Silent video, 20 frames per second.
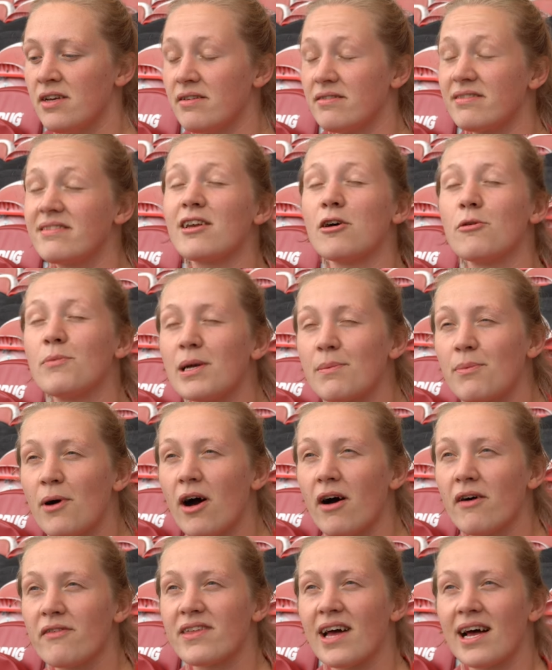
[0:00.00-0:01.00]
still be a
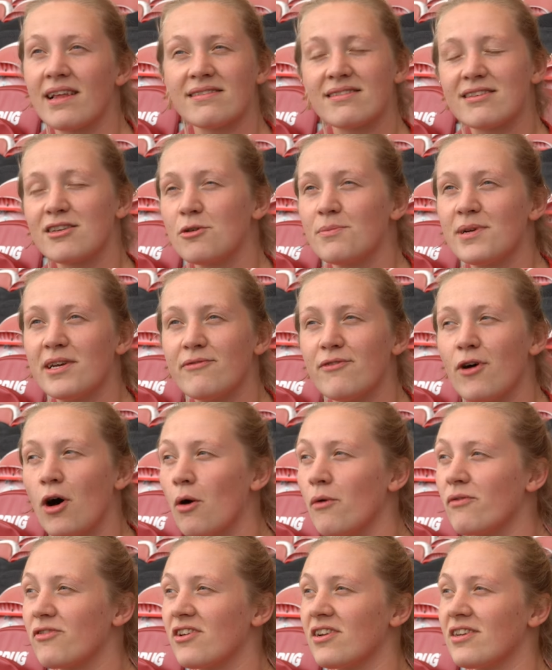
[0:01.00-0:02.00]
part of that and still be
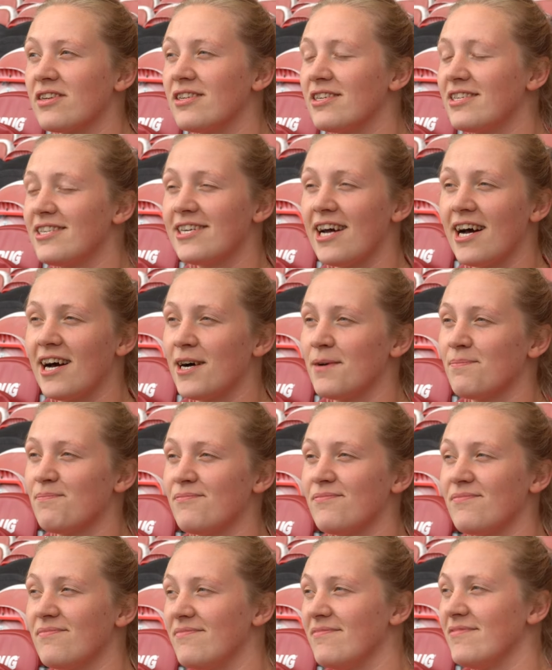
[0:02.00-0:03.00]
involved and
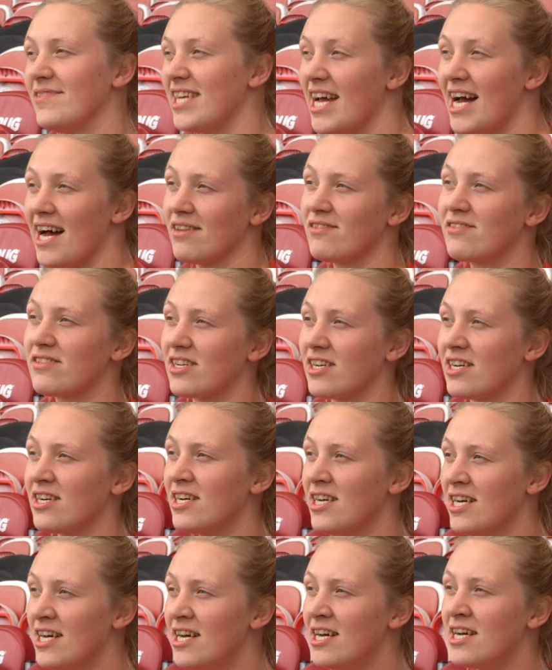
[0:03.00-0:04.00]
to
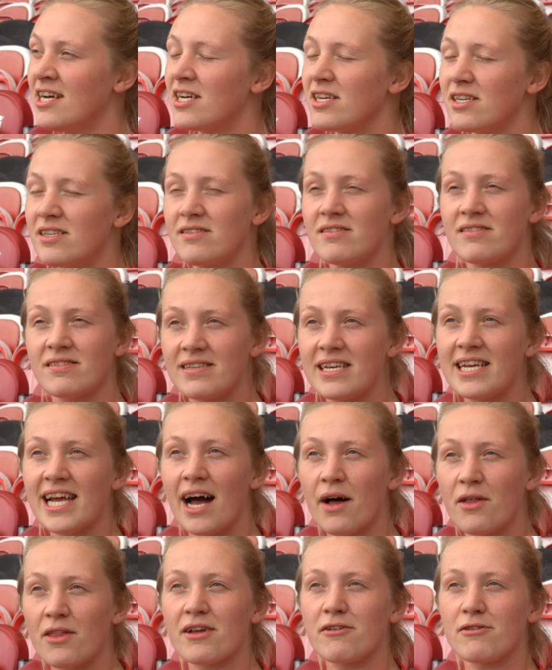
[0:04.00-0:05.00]
see
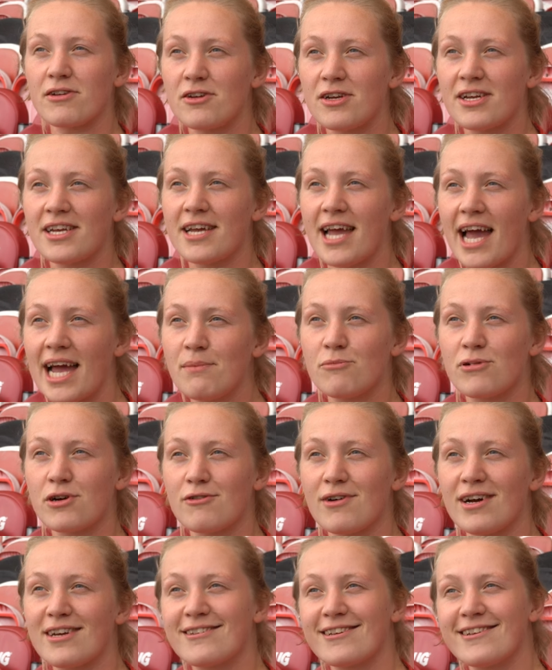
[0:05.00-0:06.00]
how the game
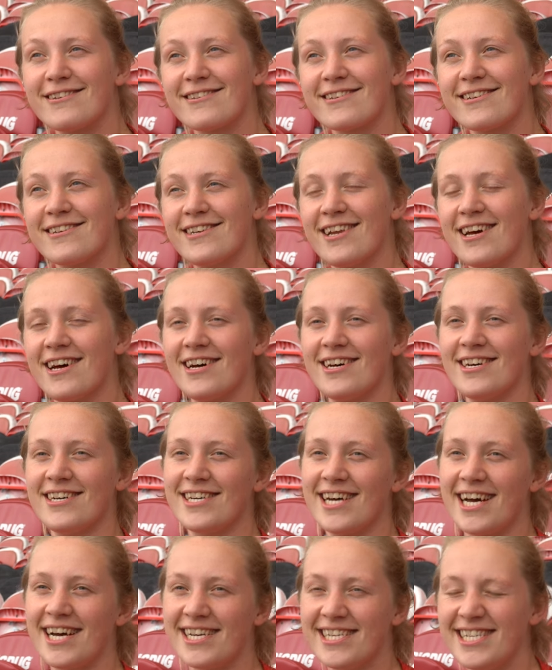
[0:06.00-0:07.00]
progresses and
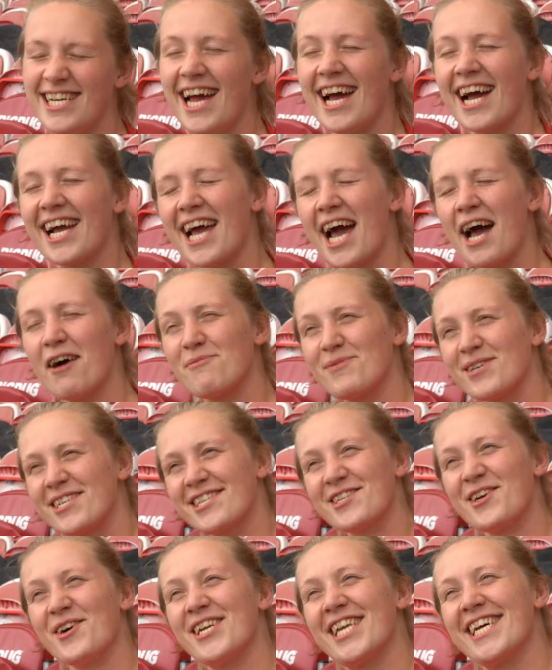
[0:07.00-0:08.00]
have my
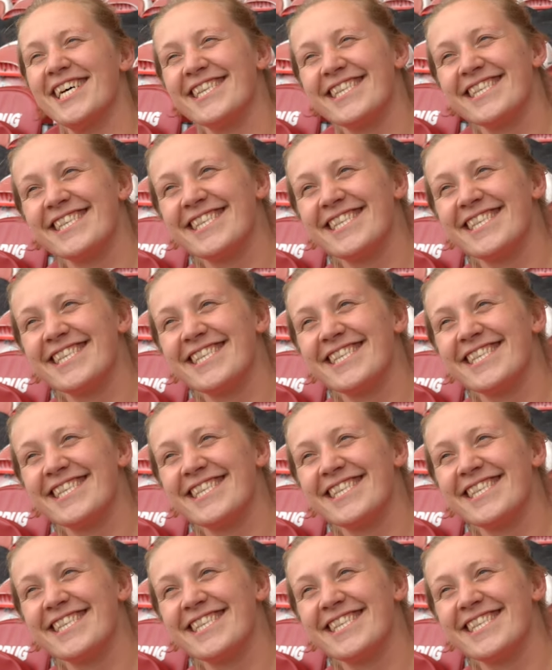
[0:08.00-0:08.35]
shot in it.